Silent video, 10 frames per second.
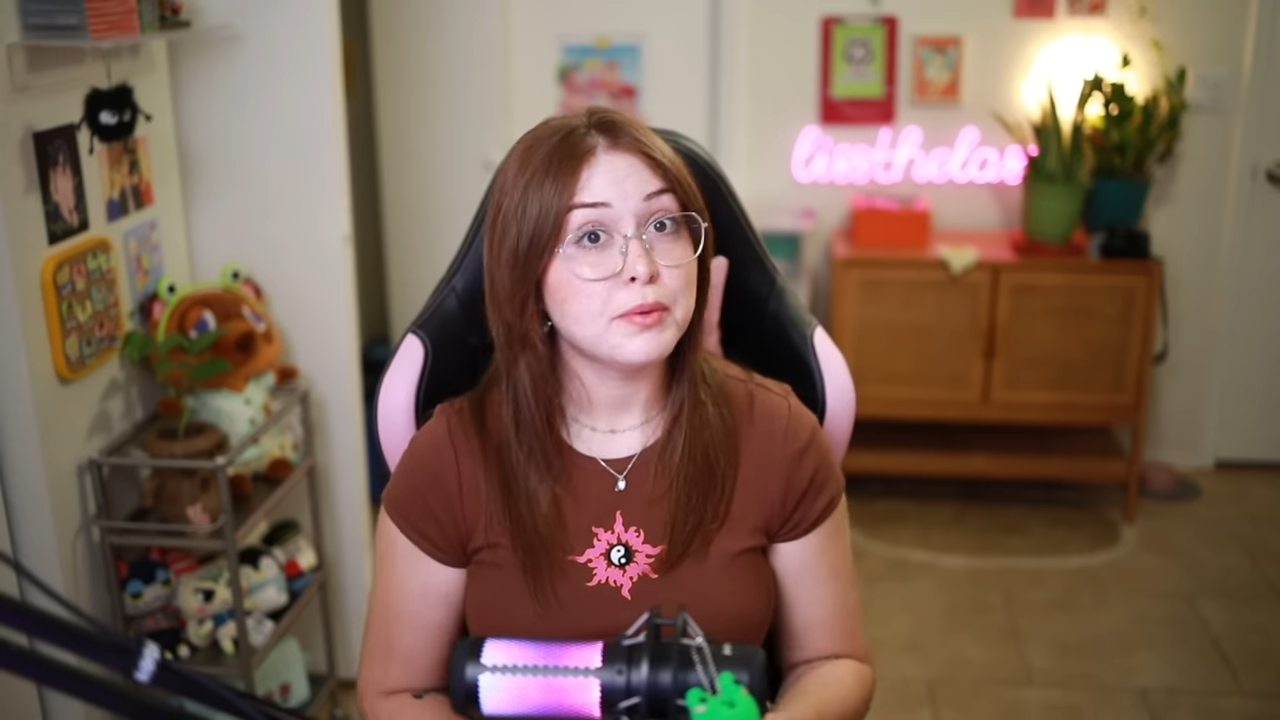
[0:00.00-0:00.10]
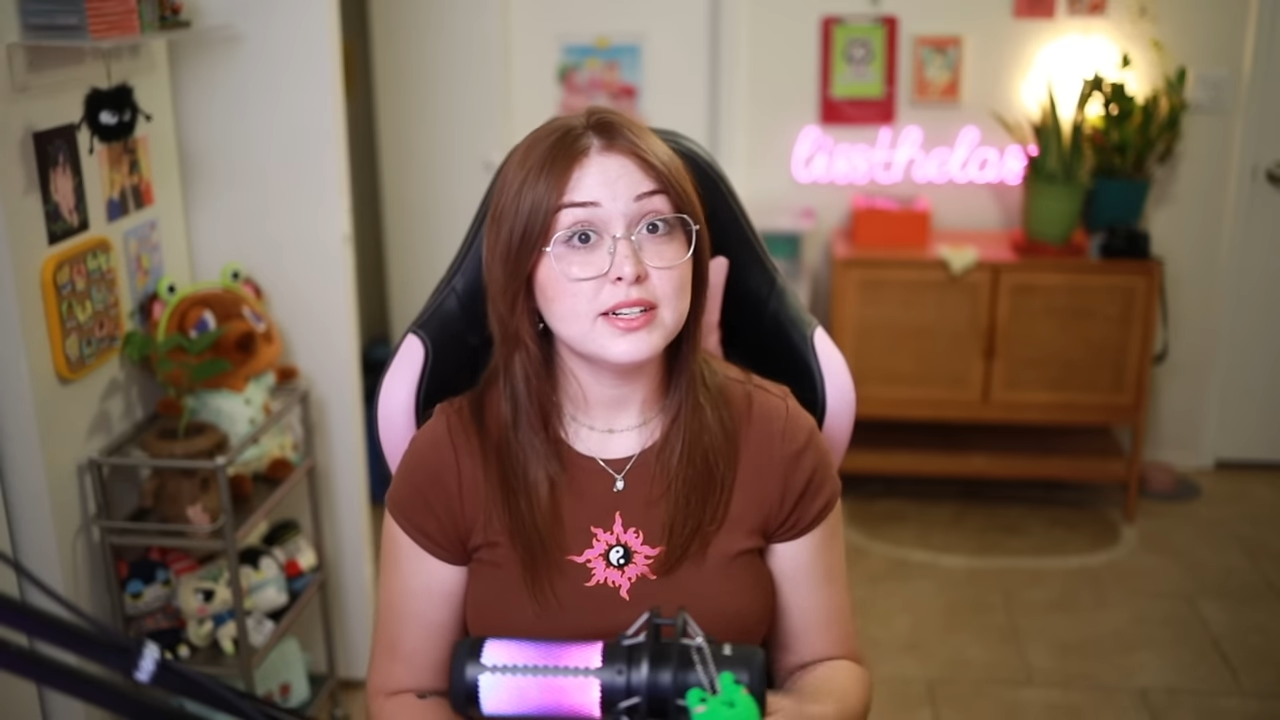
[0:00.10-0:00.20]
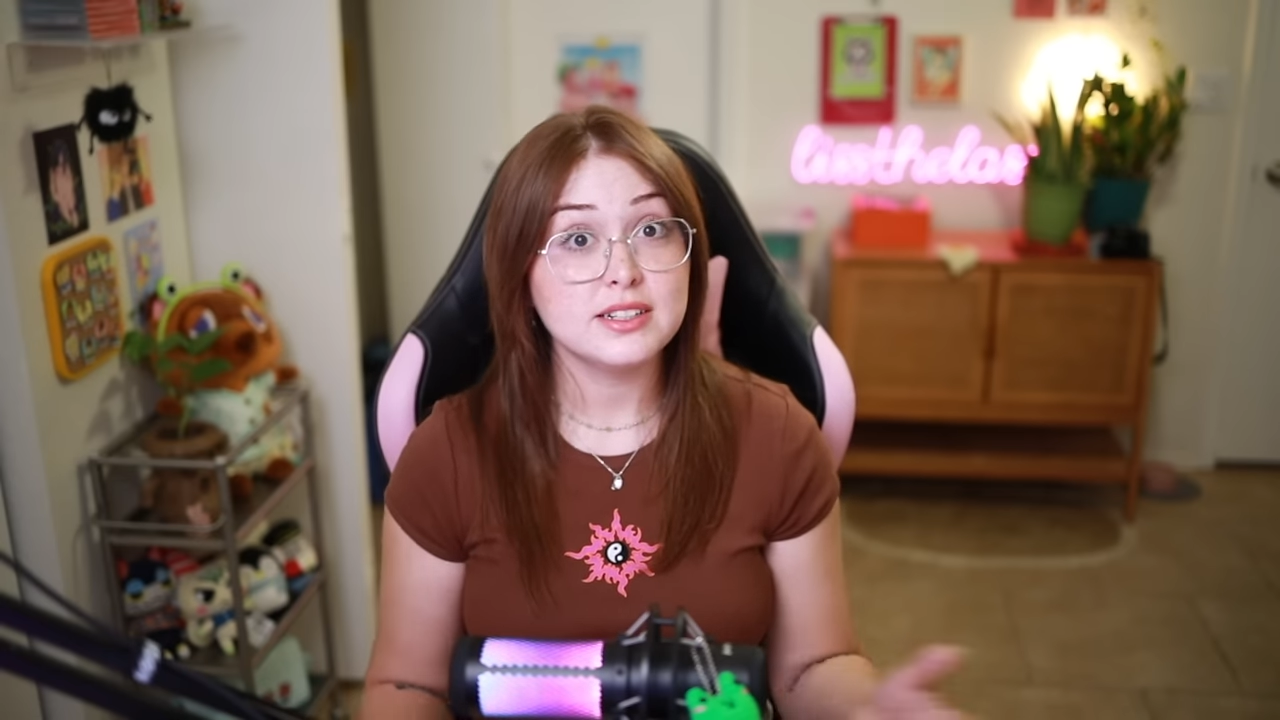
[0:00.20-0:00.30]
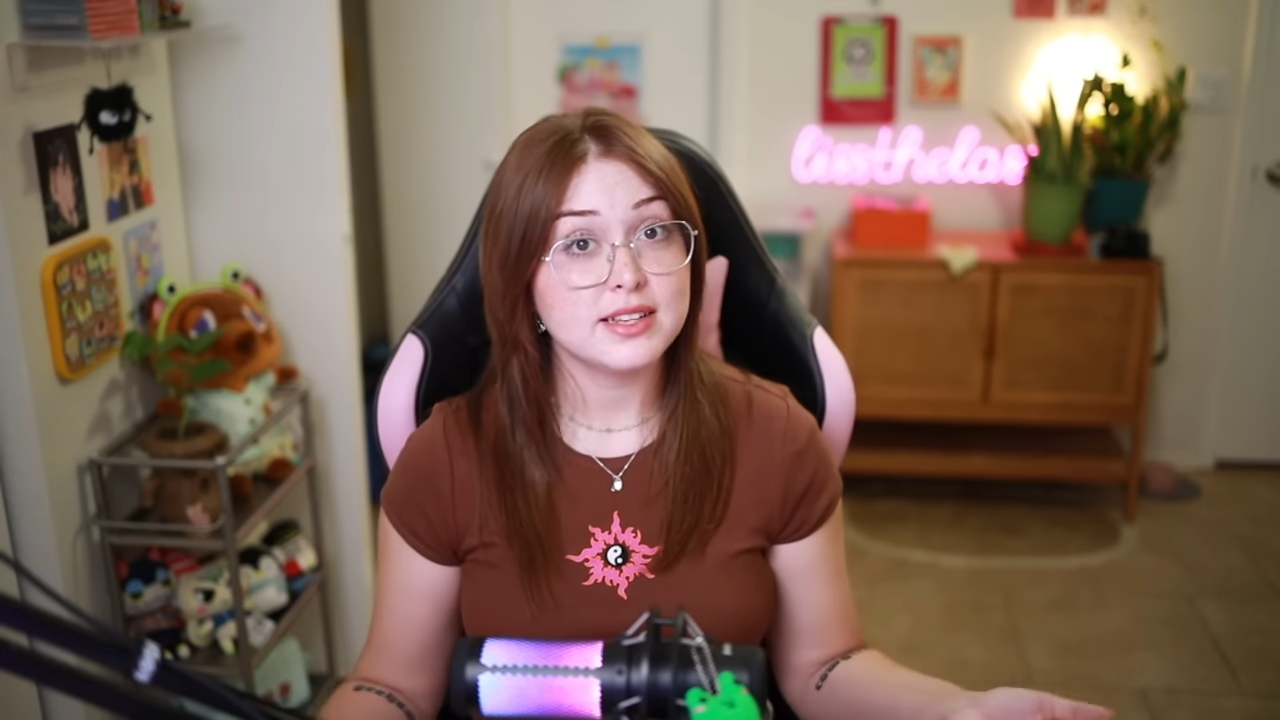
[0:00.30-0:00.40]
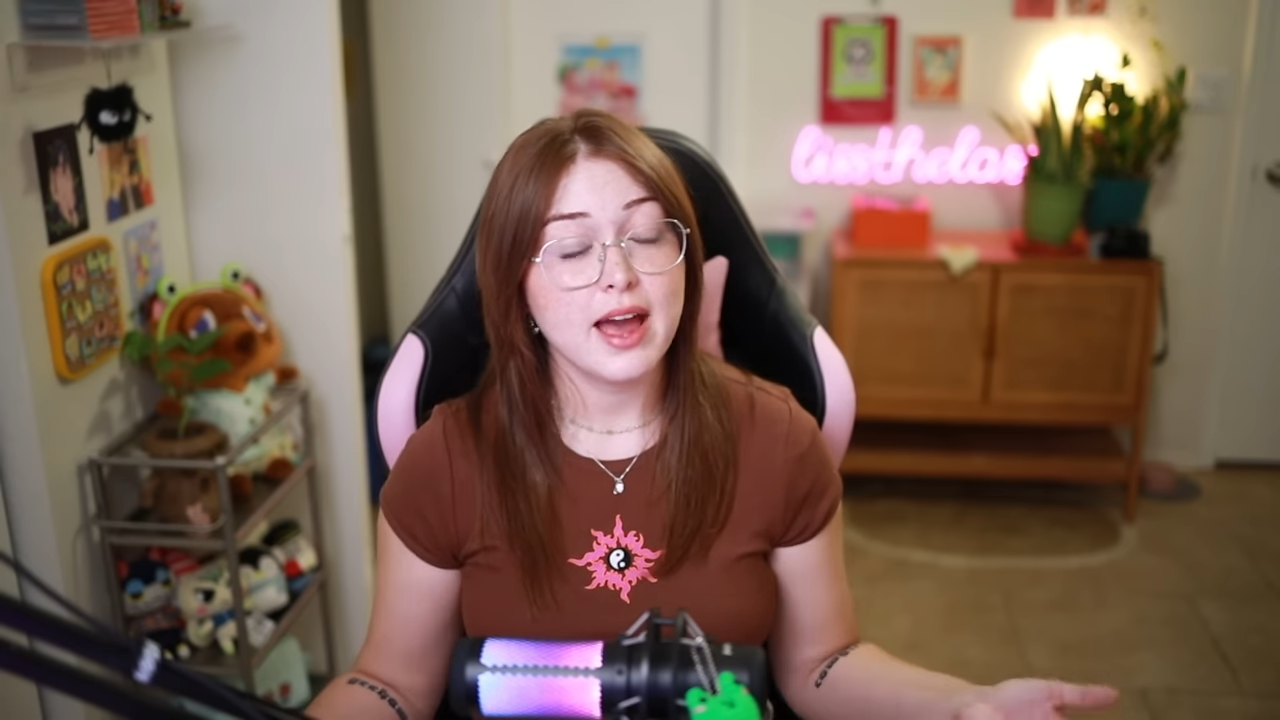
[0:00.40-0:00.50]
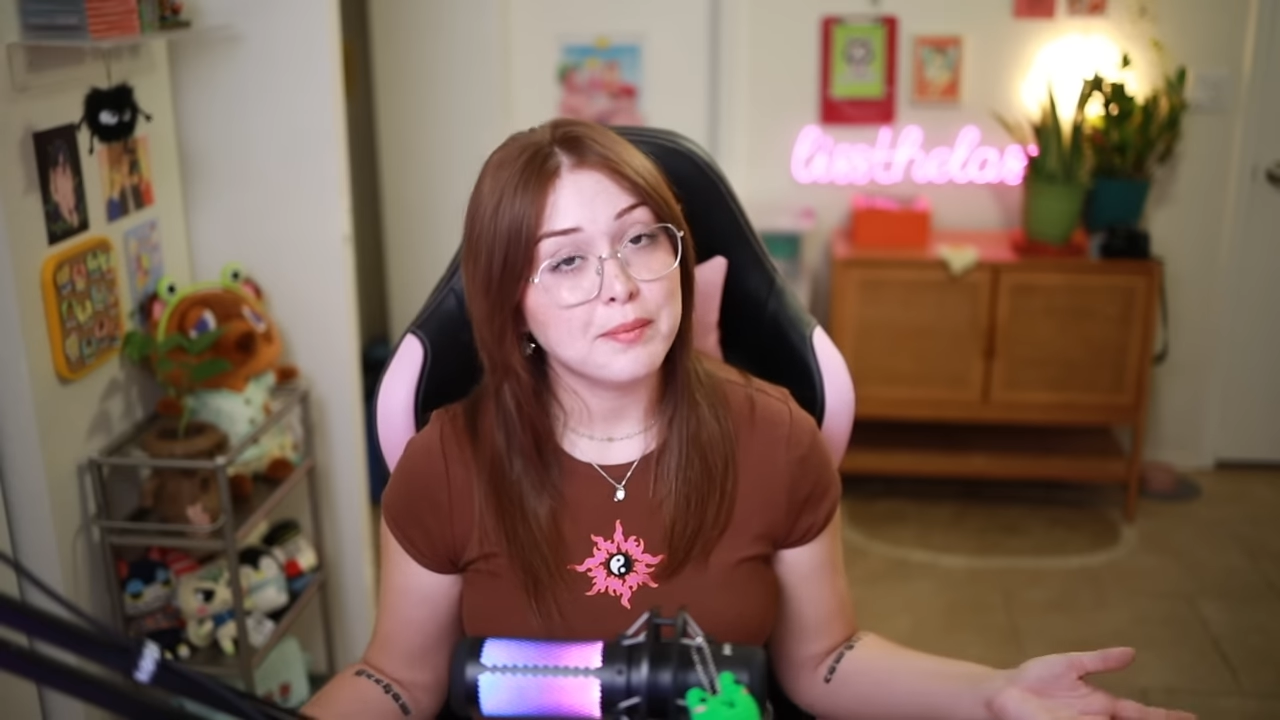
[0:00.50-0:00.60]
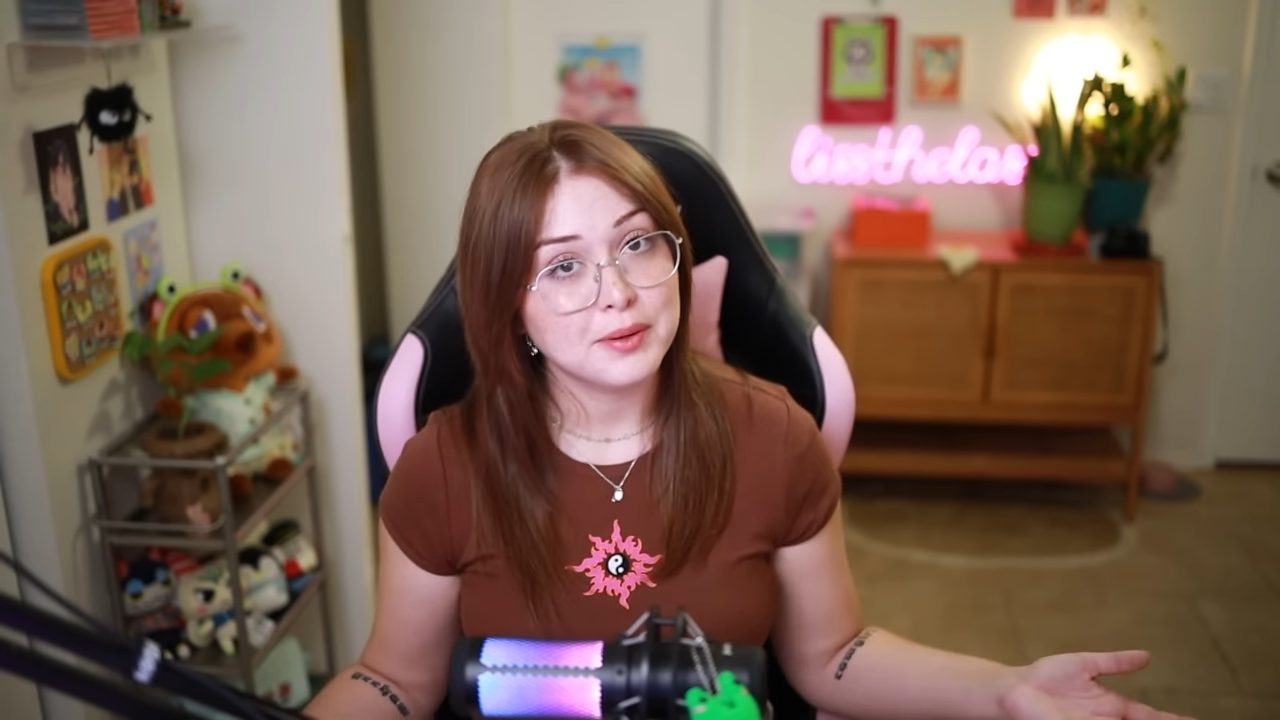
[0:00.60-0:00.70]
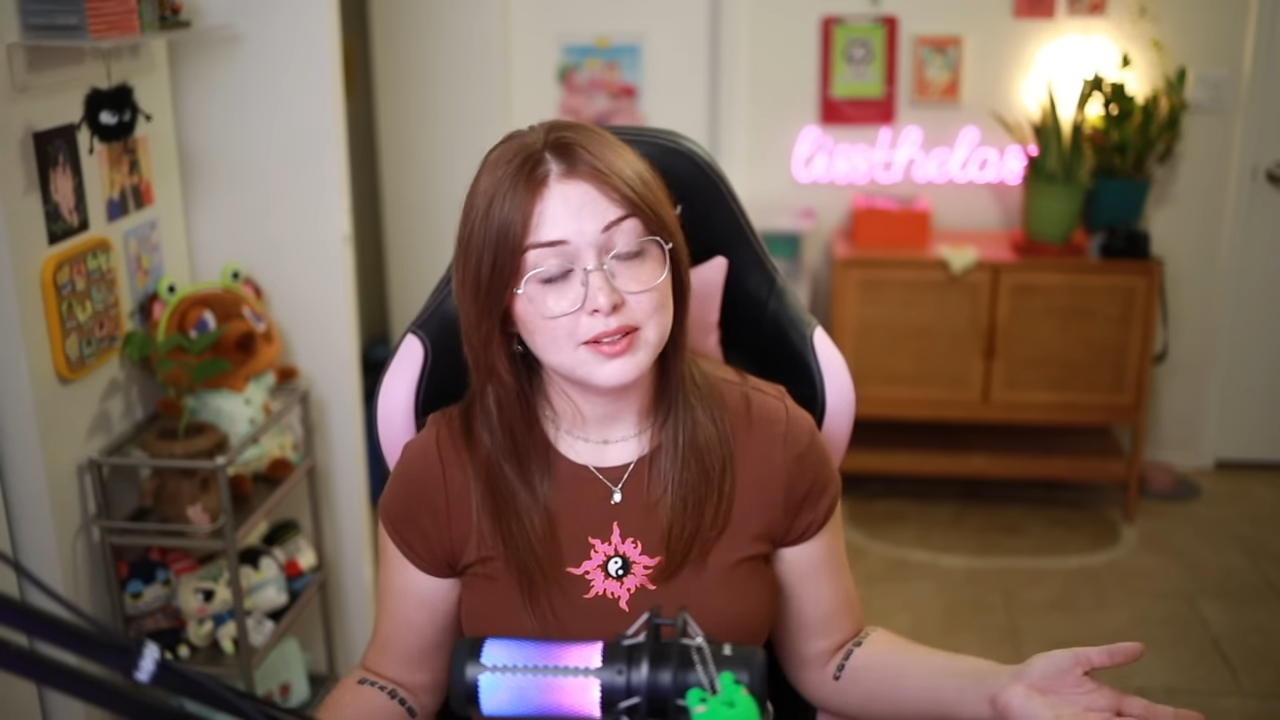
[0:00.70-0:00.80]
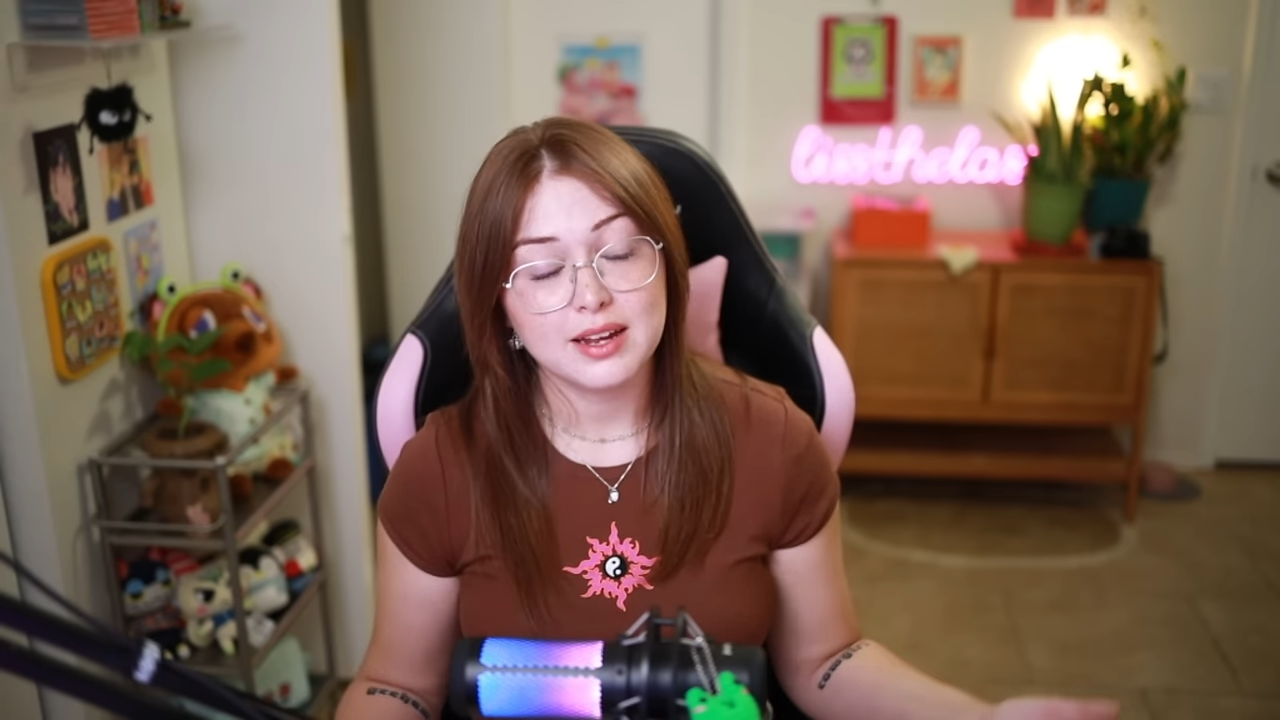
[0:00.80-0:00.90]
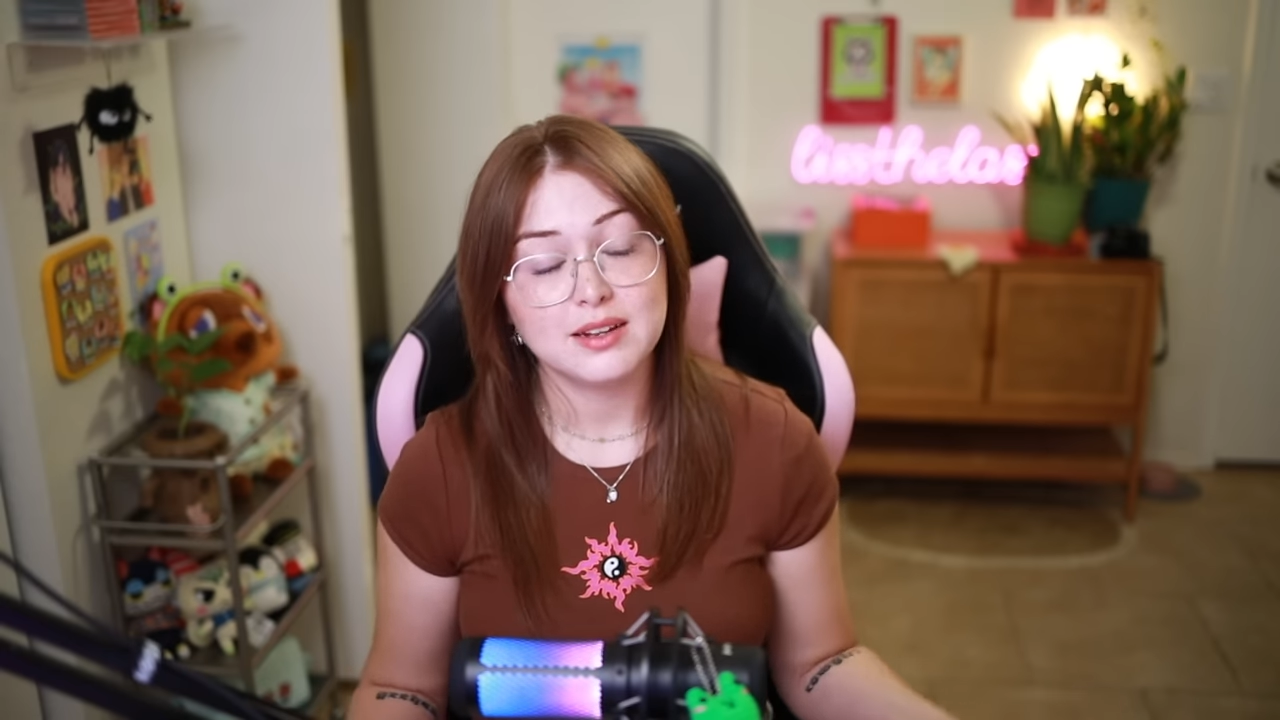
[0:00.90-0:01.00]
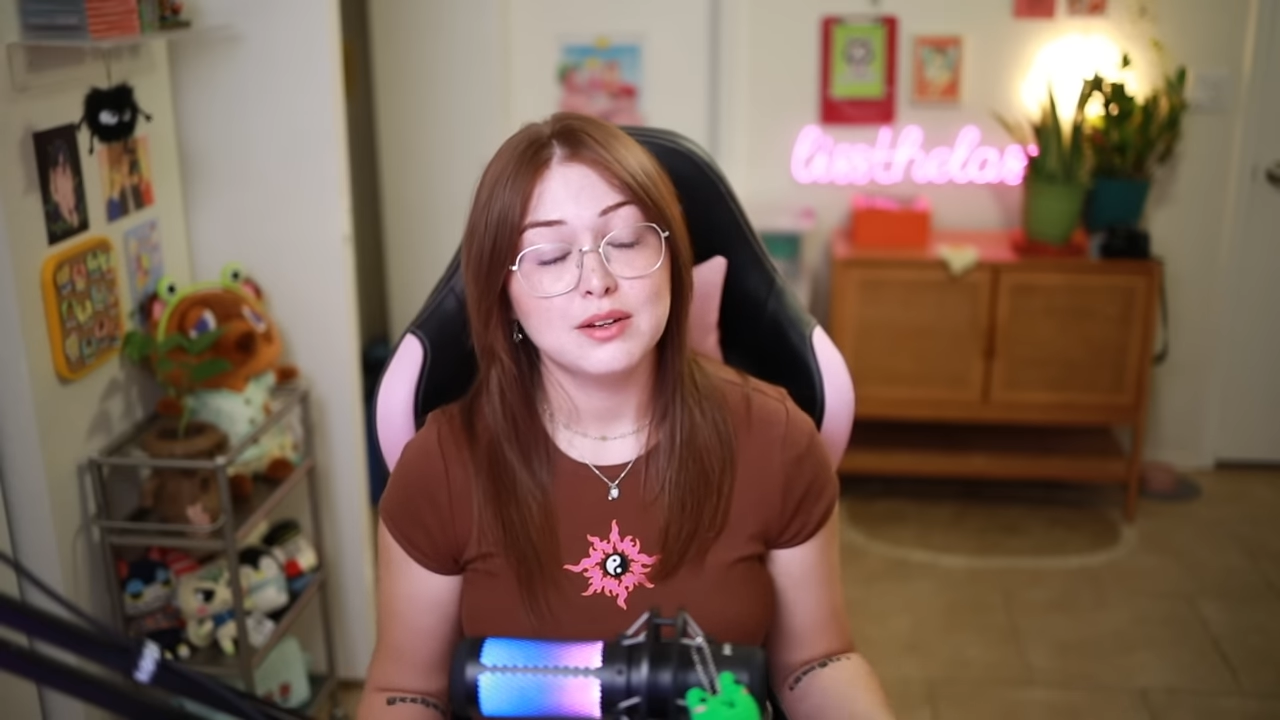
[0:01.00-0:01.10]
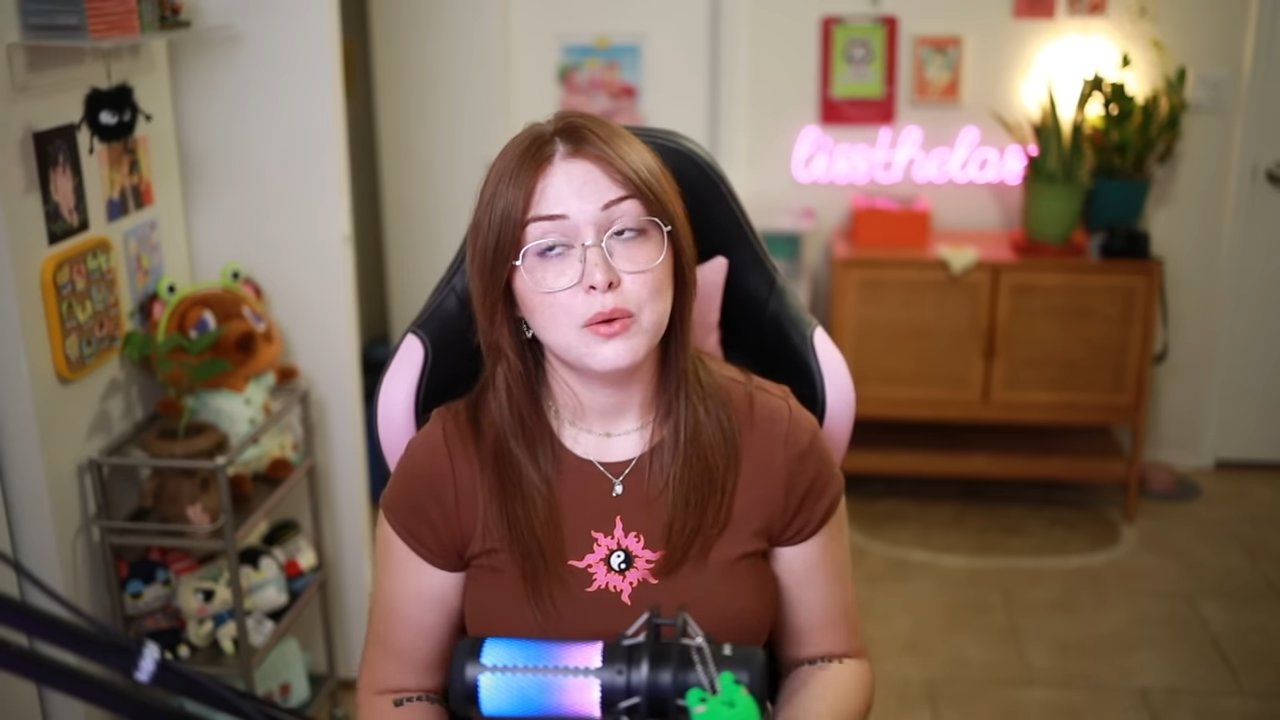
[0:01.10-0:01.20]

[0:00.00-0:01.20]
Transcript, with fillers: But it does happen. Like